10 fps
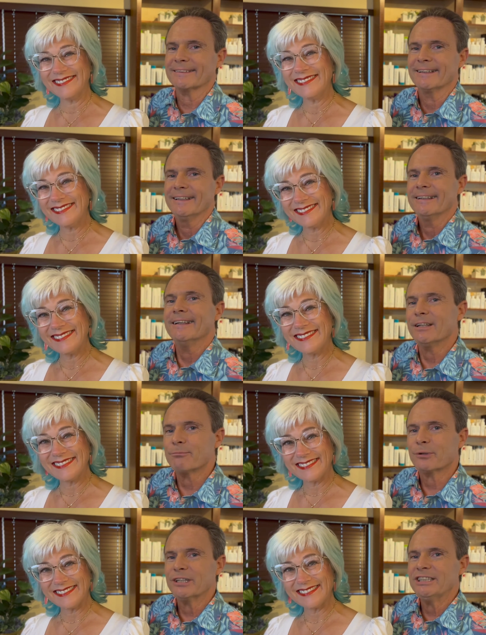Speaker 1: Mm-hmm. It
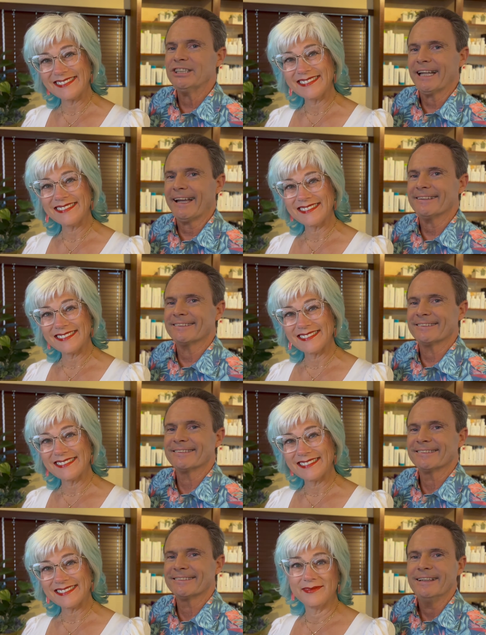appreciates.
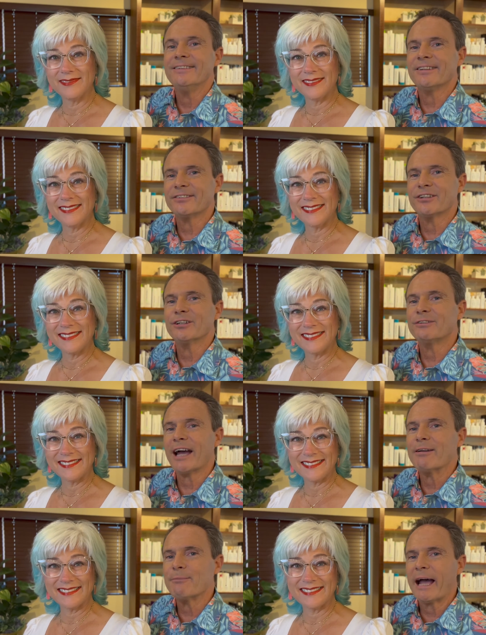Is this a good
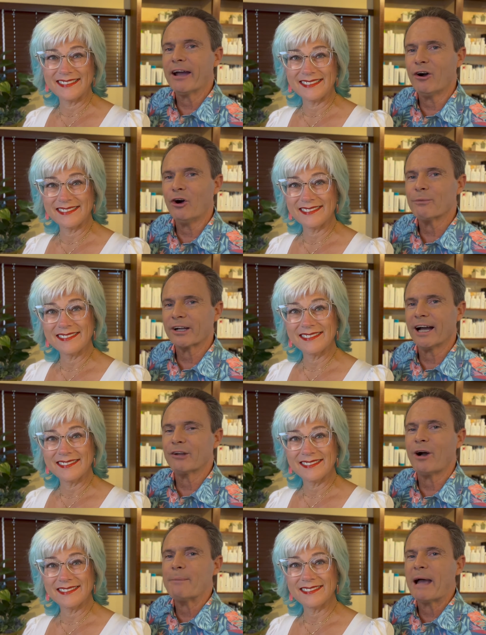time to buy a home or
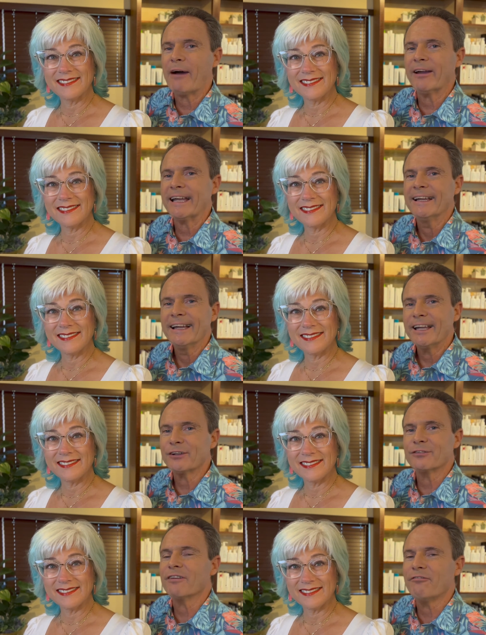condo on Maui?
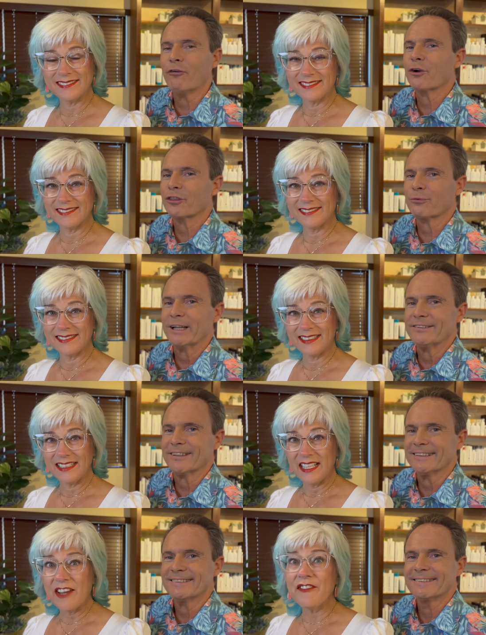Here's the fourth
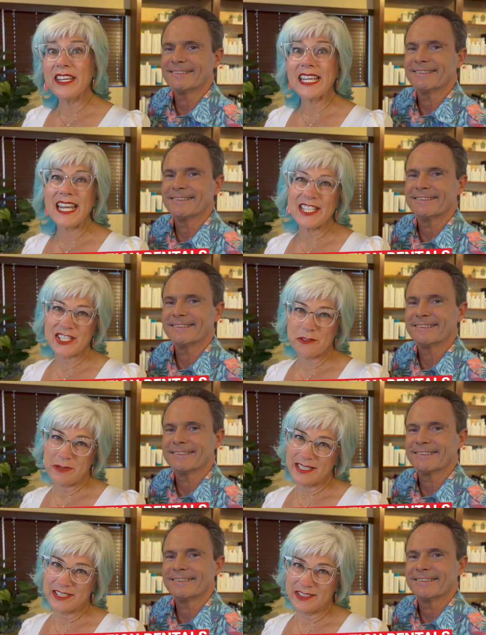reason
Speaker 2: vacation
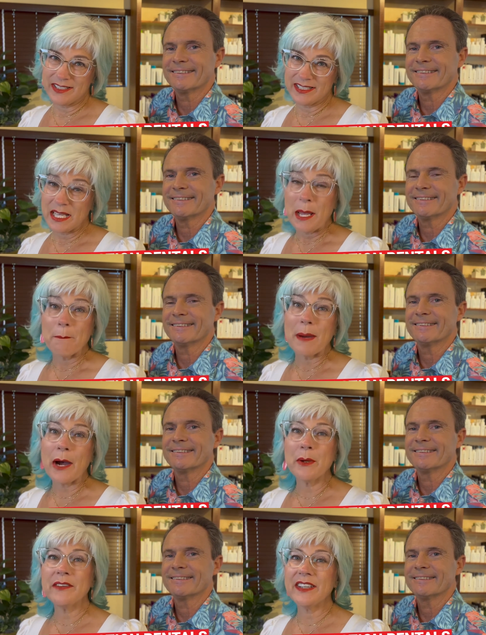rentals.
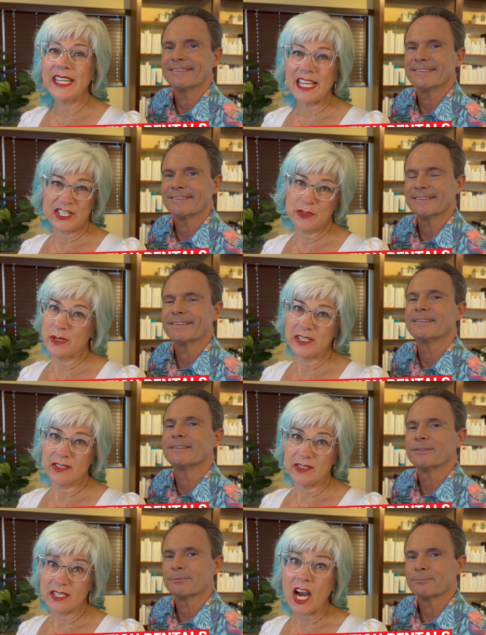Maui vacation
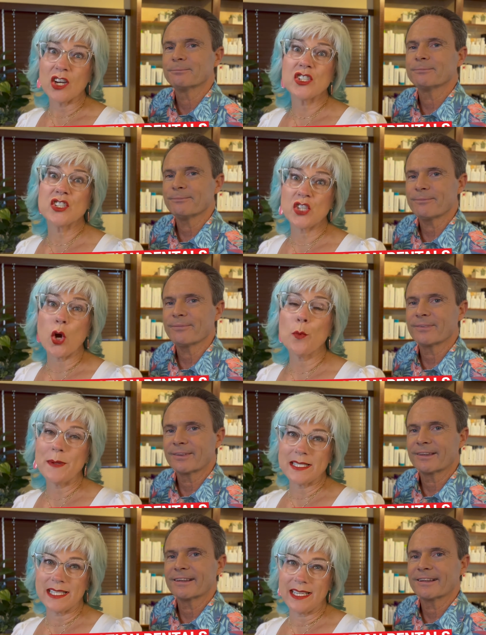rentals are so
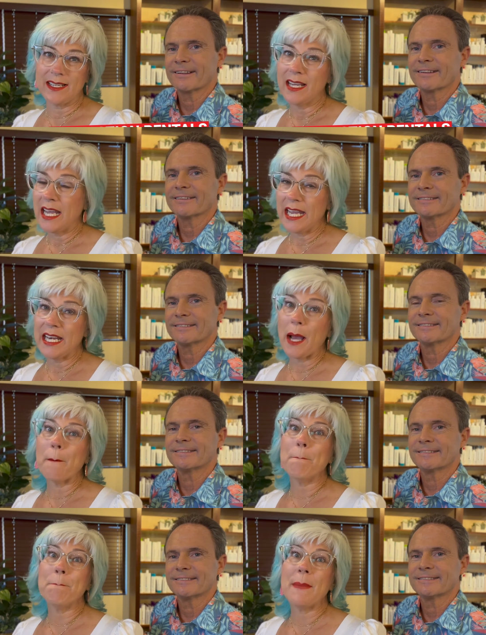busy and
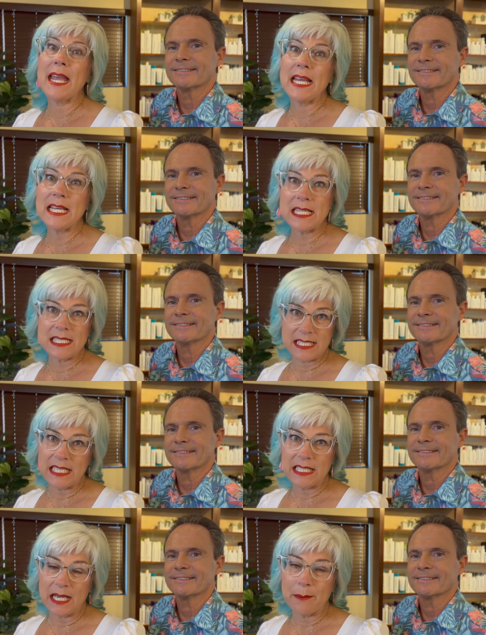amazing,